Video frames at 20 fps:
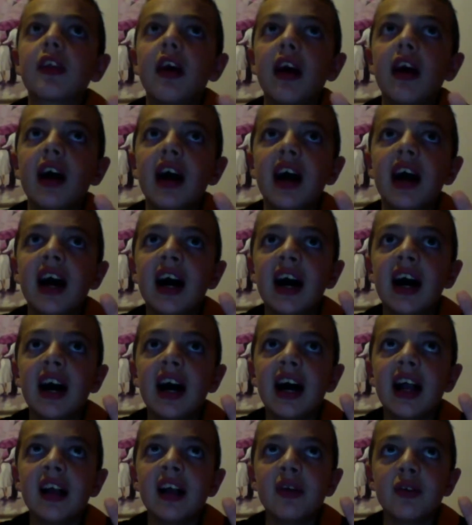
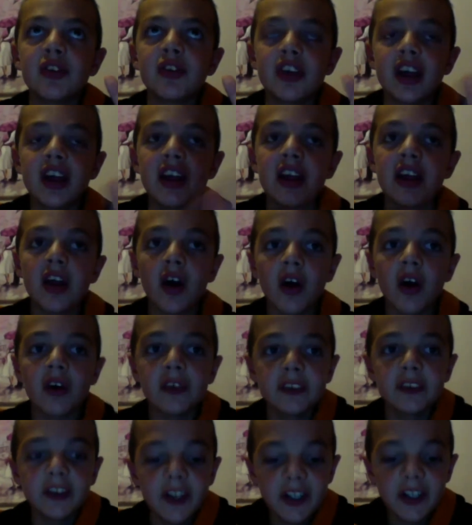and it was headed
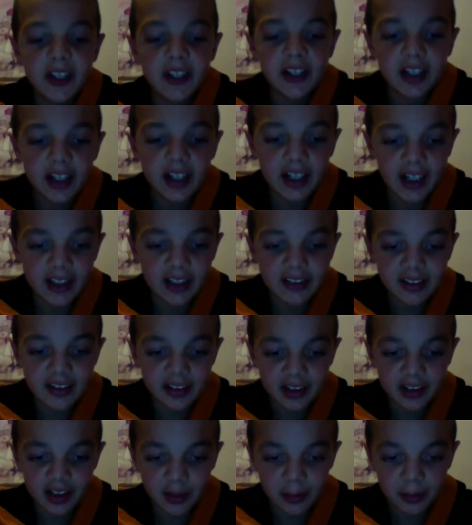on to
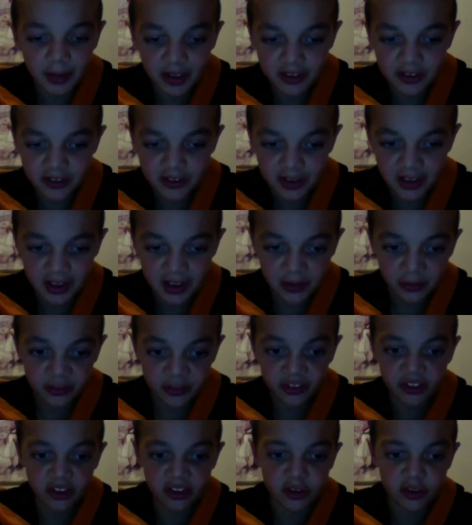Leo Bonatini, who
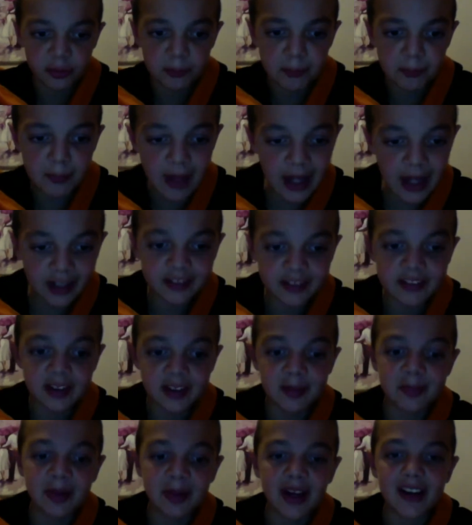just smacked
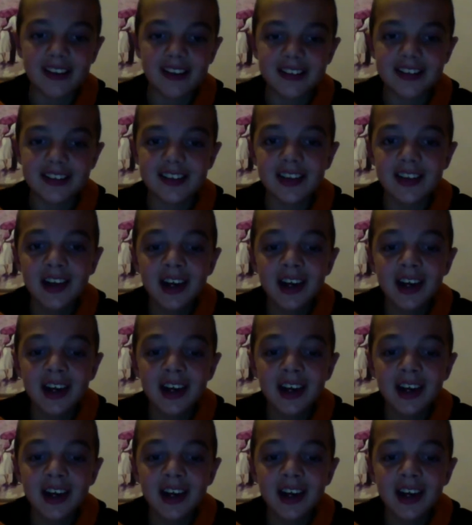it past